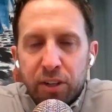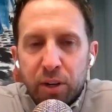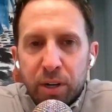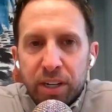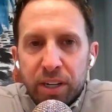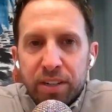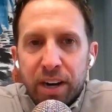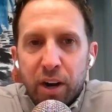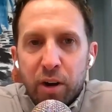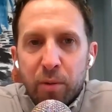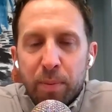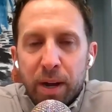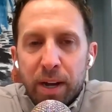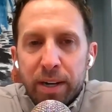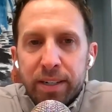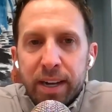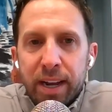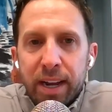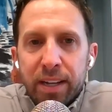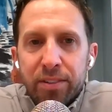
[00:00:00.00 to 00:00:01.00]
do an entire
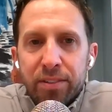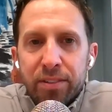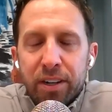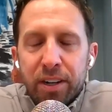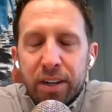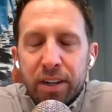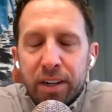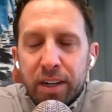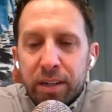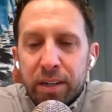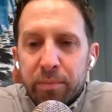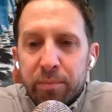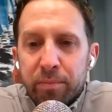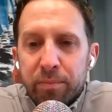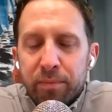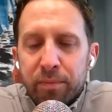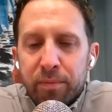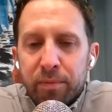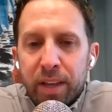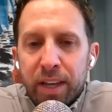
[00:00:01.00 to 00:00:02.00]
podcast on um,
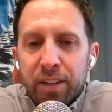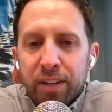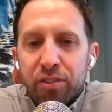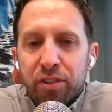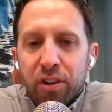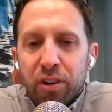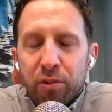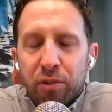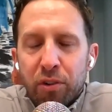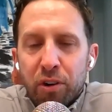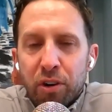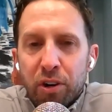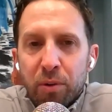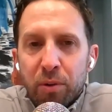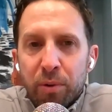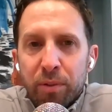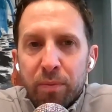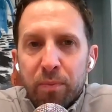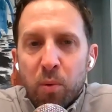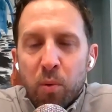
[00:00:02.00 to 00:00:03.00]
things gone wrong
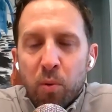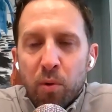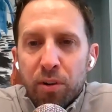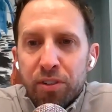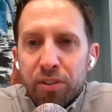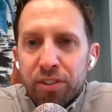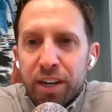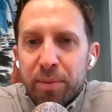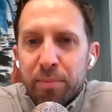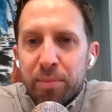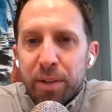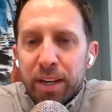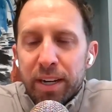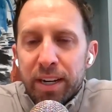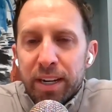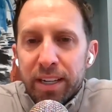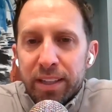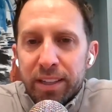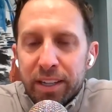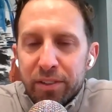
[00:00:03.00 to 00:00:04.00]
with poor estate
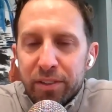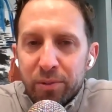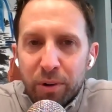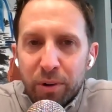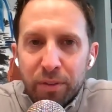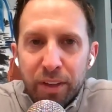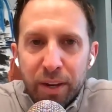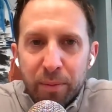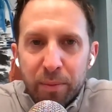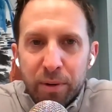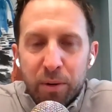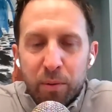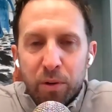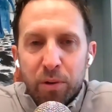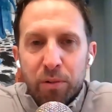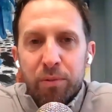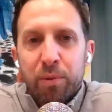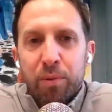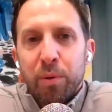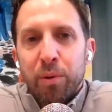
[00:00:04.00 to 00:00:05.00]
planning and that sort of thing, but I
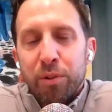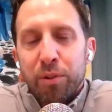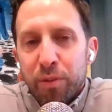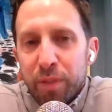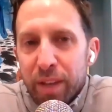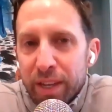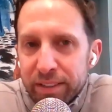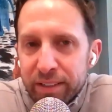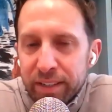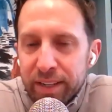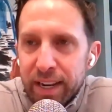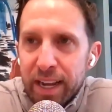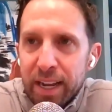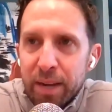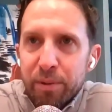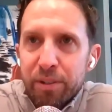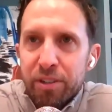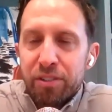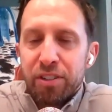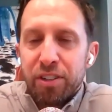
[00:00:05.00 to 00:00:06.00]
won't. We won't do that today.
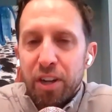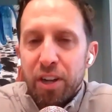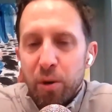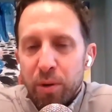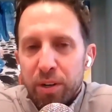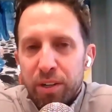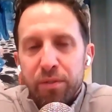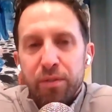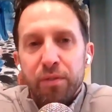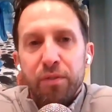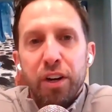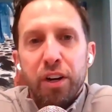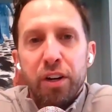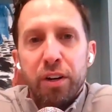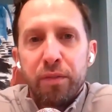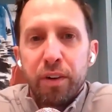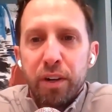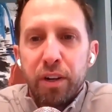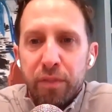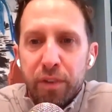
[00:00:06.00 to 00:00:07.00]
But just know it is
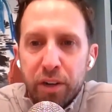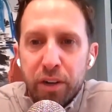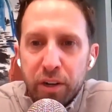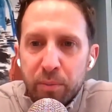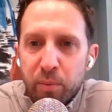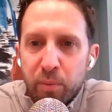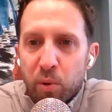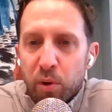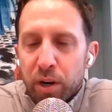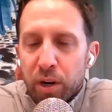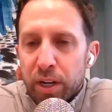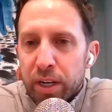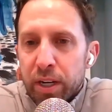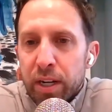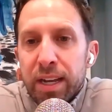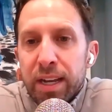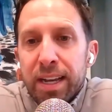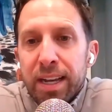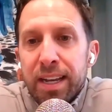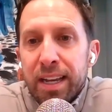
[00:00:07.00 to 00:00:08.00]
very, very, very important
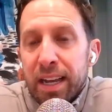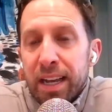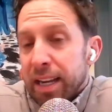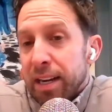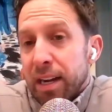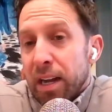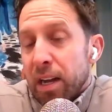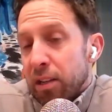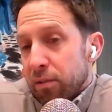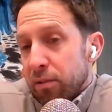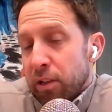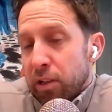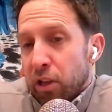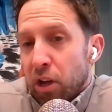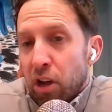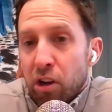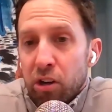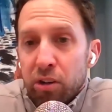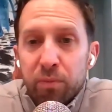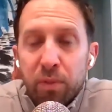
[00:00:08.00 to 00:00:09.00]
and uh,
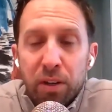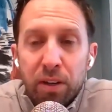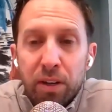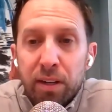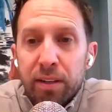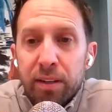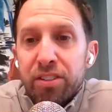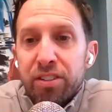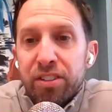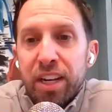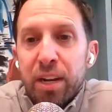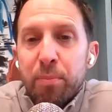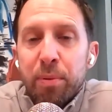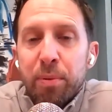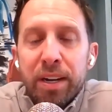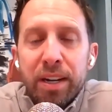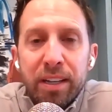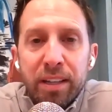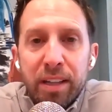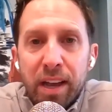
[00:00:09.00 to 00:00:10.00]
along the estate
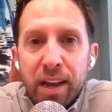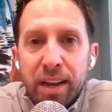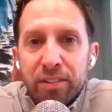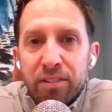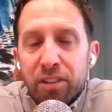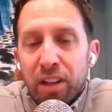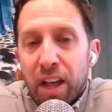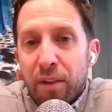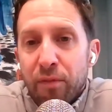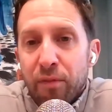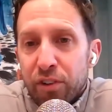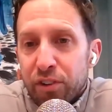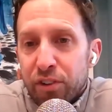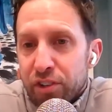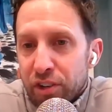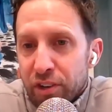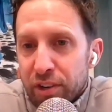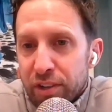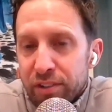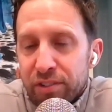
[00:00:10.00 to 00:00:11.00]
planning lines, life
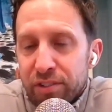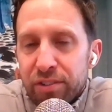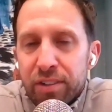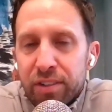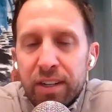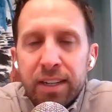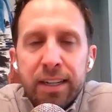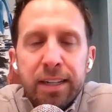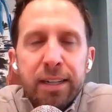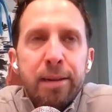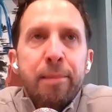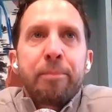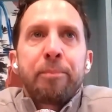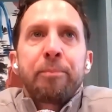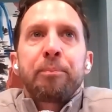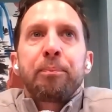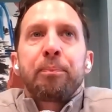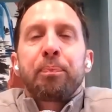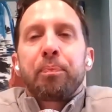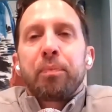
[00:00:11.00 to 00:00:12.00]
insurance.
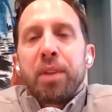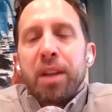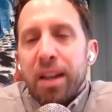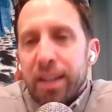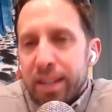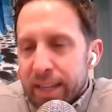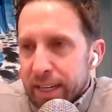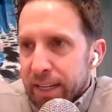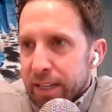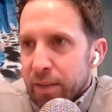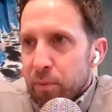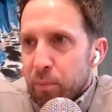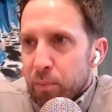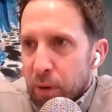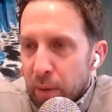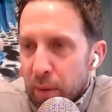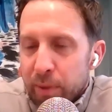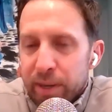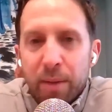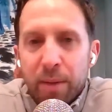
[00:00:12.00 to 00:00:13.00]
Again,
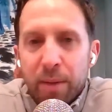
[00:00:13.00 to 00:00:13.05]
probably